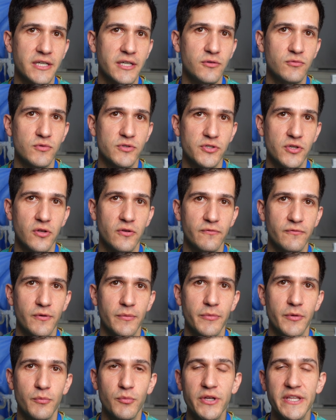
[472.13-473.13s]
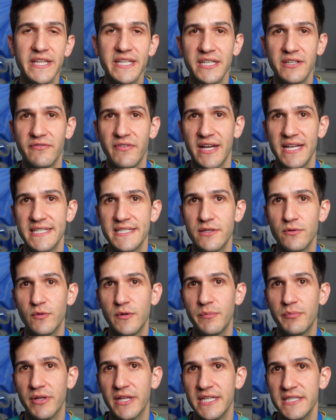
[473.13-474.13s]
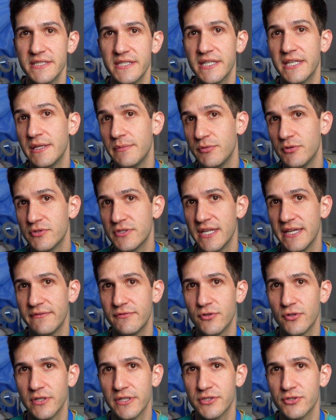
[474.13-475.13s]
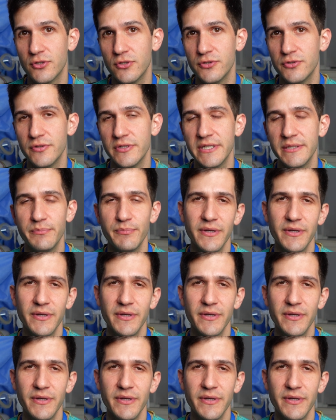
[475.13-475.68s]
can result from the breathing device that we place to keep you safe during surgery.